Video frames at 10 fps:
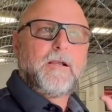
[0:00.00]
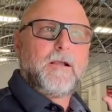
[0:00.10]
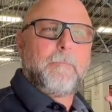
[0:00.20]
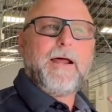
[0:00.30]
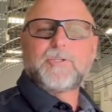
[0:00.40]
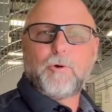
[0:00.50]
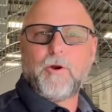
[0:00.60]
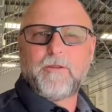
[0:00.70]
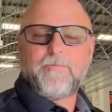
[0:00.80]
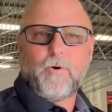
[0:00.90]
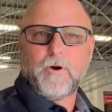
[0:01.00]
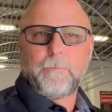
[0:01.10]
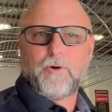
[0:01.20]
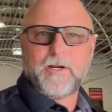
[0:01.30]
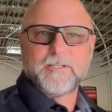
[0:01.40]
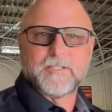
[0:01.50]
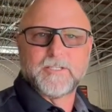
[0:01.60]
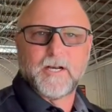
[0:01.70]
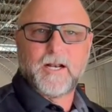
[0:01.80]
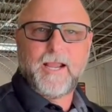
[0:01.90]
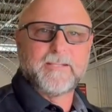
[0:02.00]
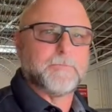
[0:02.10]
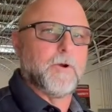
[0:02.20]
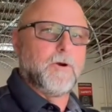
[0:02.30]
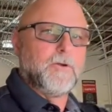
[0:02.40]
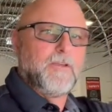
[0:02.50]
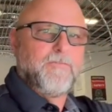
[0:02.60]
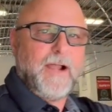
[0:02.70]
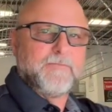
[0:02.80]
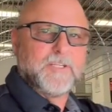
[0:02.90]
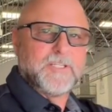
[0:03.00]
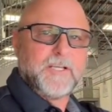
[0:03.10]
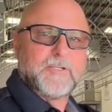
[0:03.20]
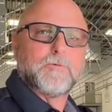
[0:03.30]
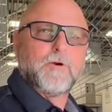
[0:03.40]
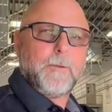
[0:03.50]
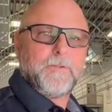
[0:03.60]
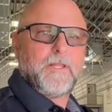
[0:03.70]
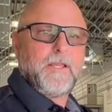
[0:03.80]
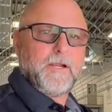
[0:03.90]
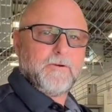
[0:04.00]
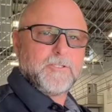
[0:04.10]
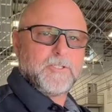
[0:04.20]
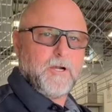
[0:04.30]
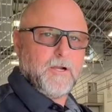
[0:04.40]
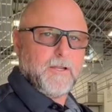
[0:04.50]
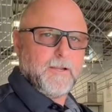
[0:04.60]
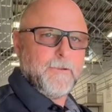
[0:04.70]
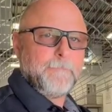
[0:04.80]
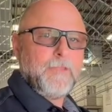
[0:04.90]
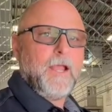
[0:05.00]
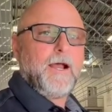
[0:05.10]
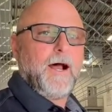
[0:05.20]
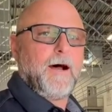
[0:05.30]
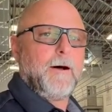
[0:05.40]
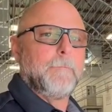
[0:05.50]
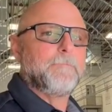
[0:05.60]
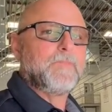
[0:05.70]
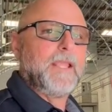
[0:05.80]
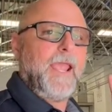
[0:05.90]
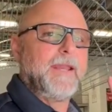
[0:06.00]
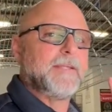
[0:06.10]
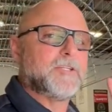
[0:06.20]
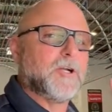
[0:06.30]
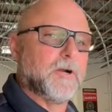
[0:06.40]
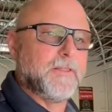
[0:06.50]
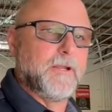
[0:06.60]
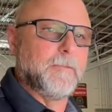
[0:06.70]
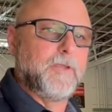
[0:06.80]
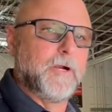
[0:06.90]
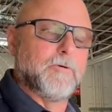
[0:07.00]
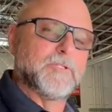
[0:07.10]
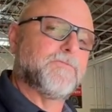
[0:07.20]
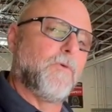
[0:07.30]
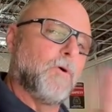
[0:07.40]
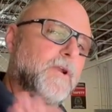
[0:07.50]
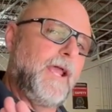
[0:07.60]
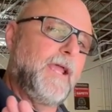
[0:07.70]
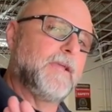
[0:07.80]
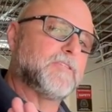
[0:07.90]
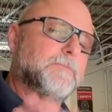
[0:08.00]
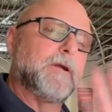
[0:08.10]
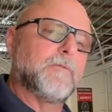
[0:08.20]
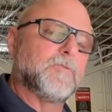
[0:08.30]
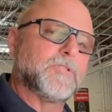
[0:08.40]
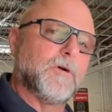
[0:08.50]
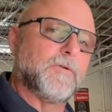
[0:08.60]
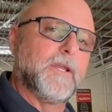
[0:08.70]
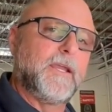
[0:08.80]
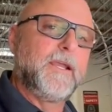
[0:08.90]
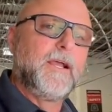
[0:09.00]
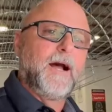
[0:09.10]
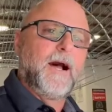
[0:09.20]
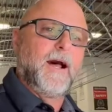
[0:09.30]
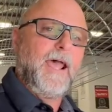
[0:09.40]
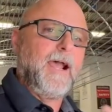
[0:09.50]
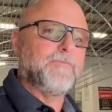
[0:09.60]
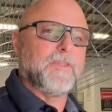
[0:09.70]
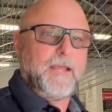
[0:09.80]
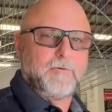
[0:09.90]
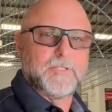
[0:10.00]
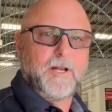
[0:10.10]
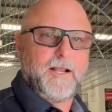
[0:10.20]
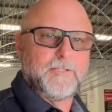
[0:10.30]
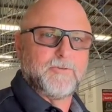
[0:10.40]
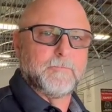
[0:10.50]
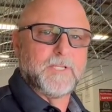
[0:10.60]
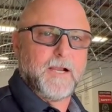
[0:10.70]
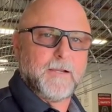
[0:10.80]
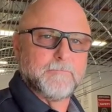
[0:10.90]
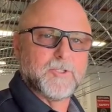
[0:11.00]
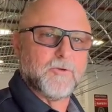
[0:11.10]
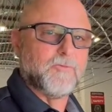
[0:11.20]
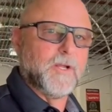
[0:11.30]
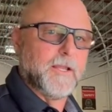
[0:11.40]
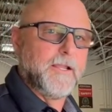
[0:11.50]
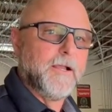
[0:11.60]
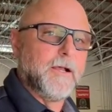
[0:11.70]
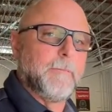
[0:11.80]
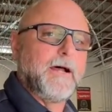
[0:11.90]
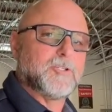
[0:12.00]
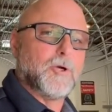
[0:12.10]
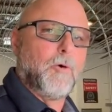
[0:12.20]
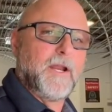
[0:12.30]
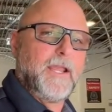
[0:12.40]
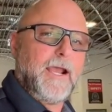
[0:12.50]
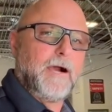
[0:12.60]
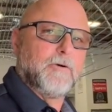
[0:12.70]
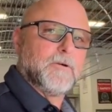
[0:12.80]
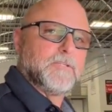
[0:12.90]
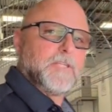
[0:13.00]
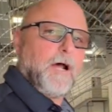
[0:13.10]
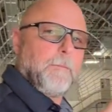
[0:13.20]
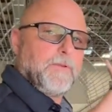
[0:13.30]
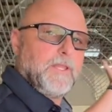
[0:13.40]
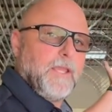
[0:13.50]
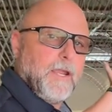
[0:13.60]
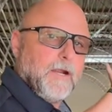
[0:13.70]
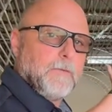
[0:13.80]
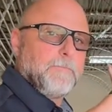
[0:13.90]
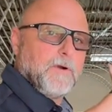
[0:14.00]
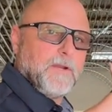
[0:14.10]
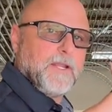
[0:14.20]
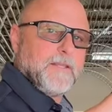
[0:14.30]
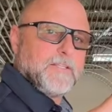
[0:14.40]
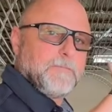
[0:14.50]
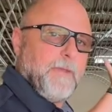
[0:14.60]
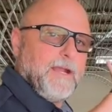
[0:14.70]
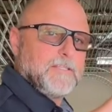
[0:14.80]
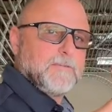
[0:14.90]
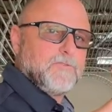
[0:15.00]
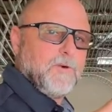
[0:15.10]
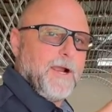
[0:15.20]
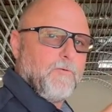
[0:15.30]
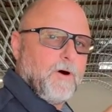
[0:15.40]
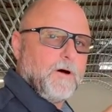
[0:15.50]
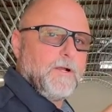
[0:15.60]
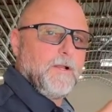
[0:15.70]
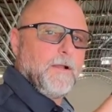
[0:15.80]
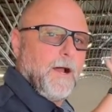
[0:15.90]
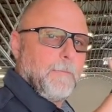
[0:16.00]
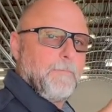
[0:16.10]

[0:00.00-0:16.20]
about 24 apprentices in a class, but only five to six were up in the air installing. Um, and it took them, you know, it was four days, but it was only uh, half of that was classroom time. So really about 20 hours up in the air building this massive drywall um,